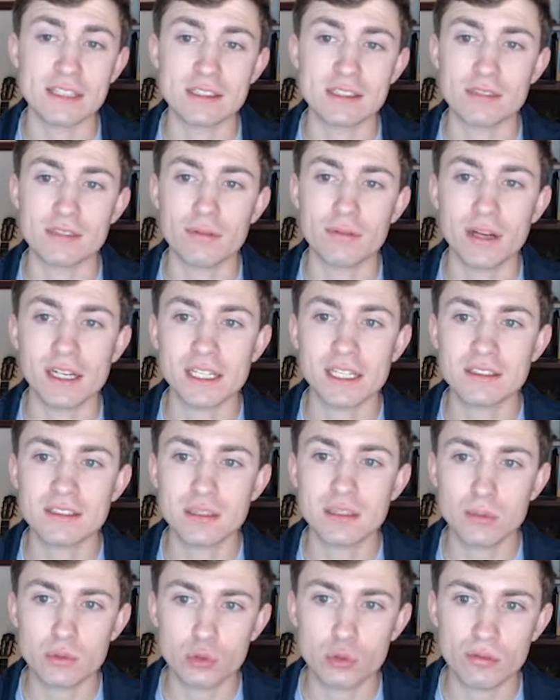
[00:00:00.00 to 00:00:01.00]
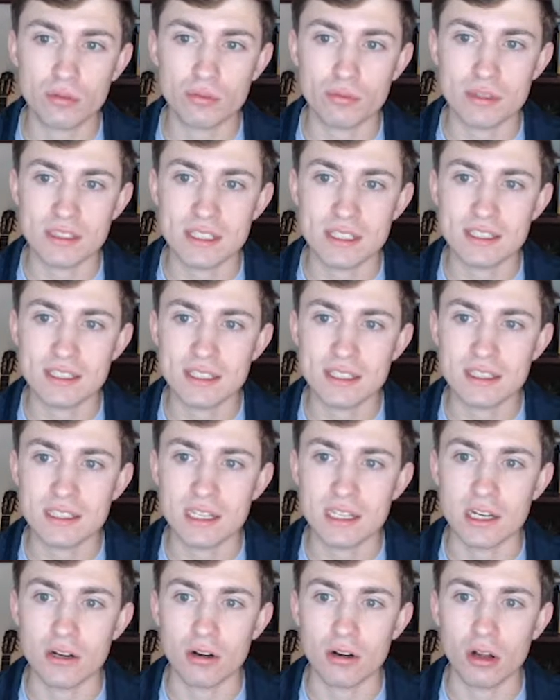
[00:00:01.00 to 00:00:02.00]
is it's finding some sort of resistance
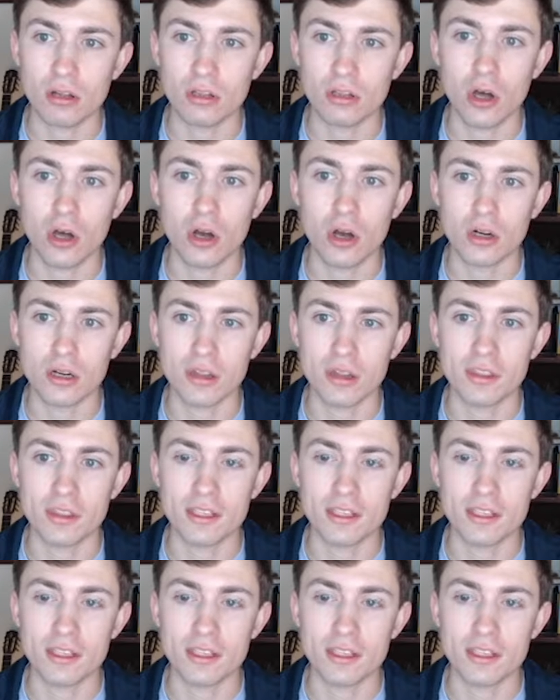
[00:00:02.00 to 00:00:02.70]
here along